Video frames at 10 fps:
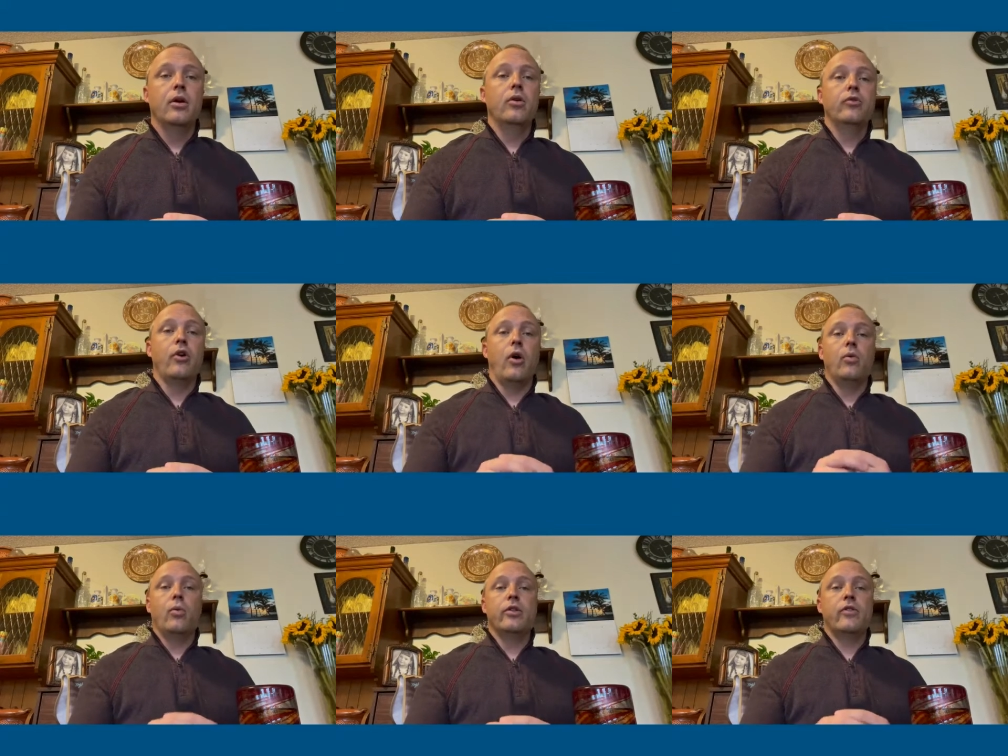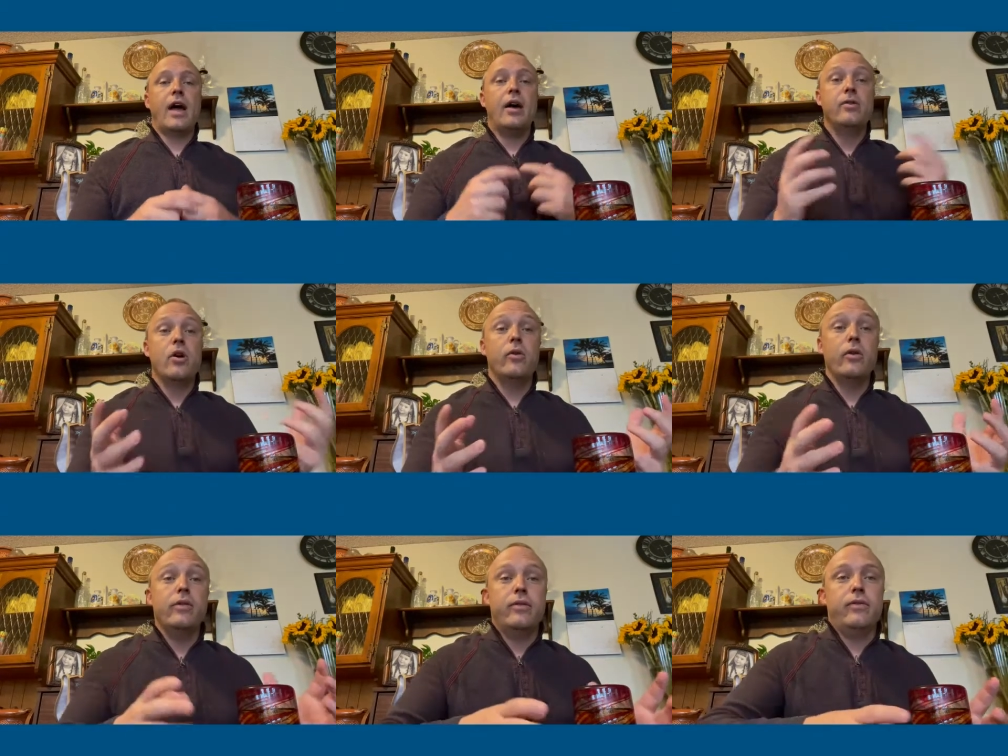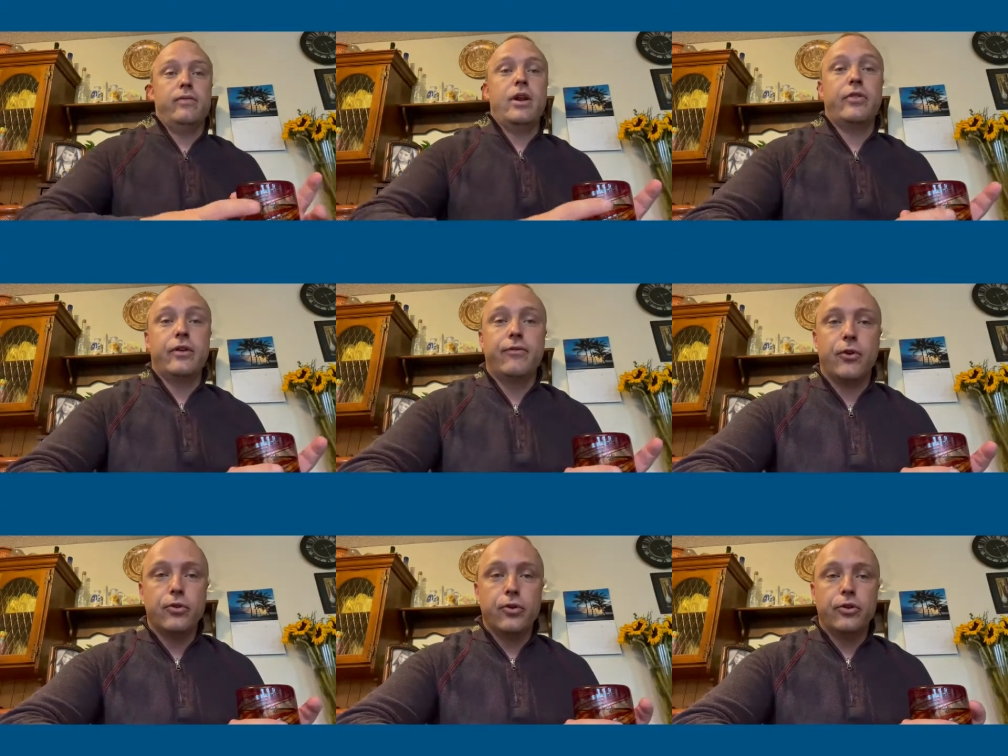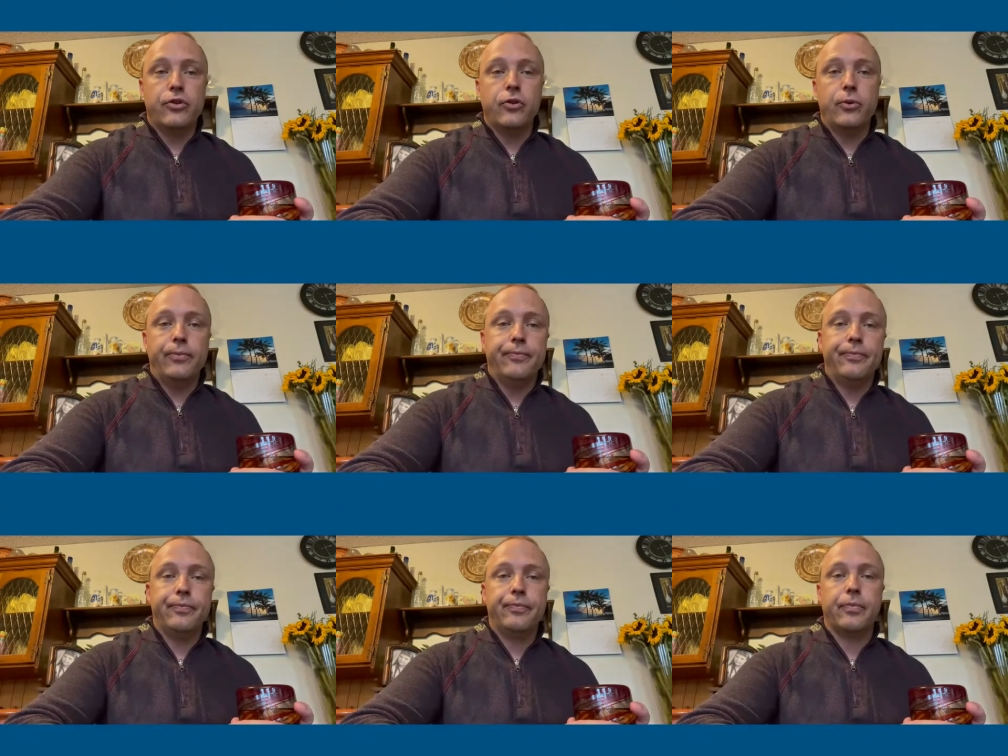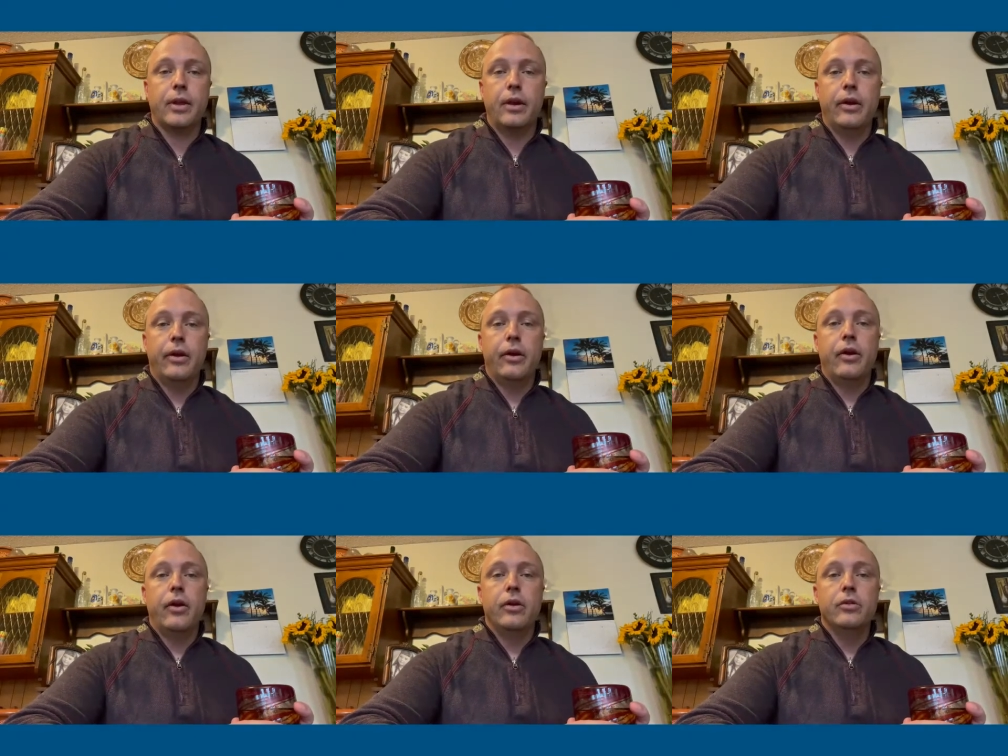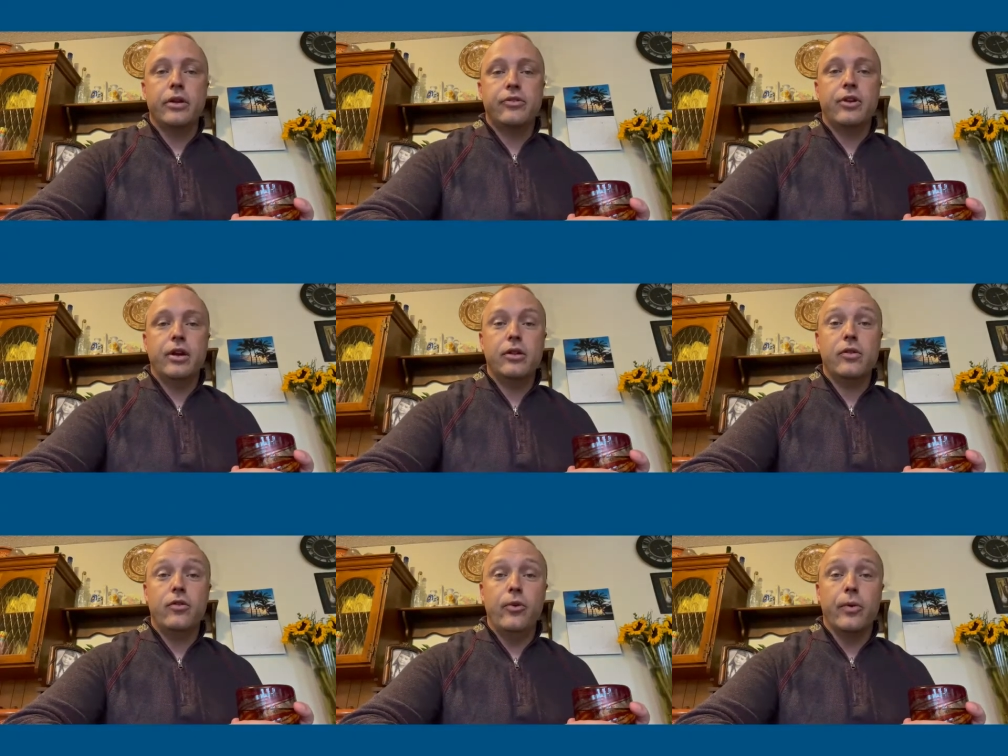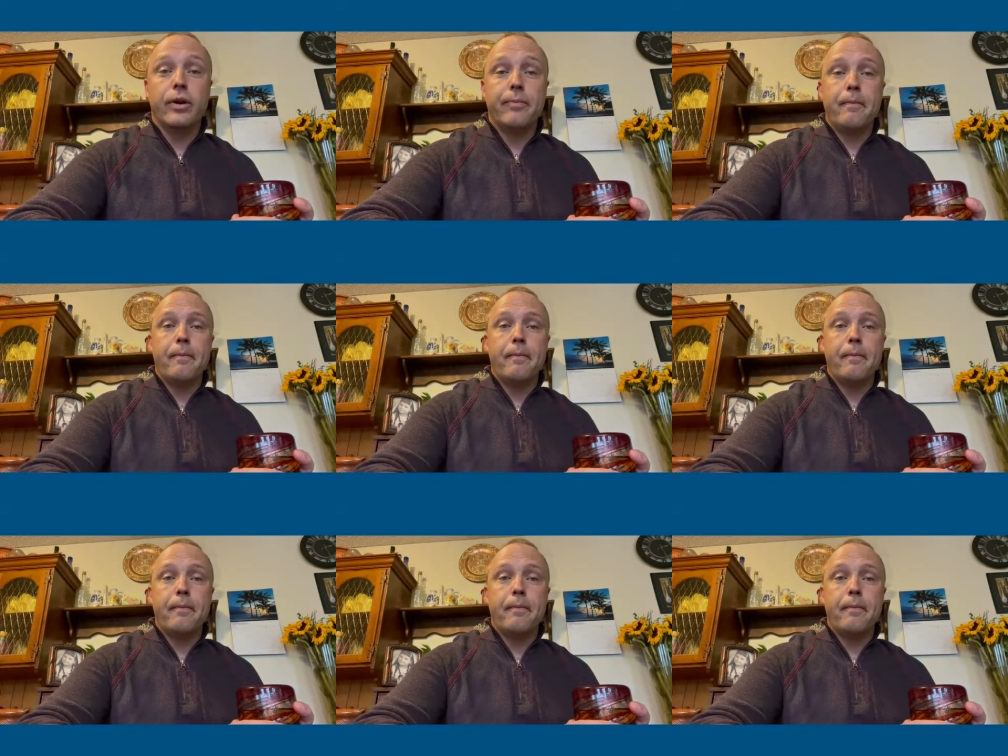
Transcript: So, with that note, nothing further ado, let's get to it.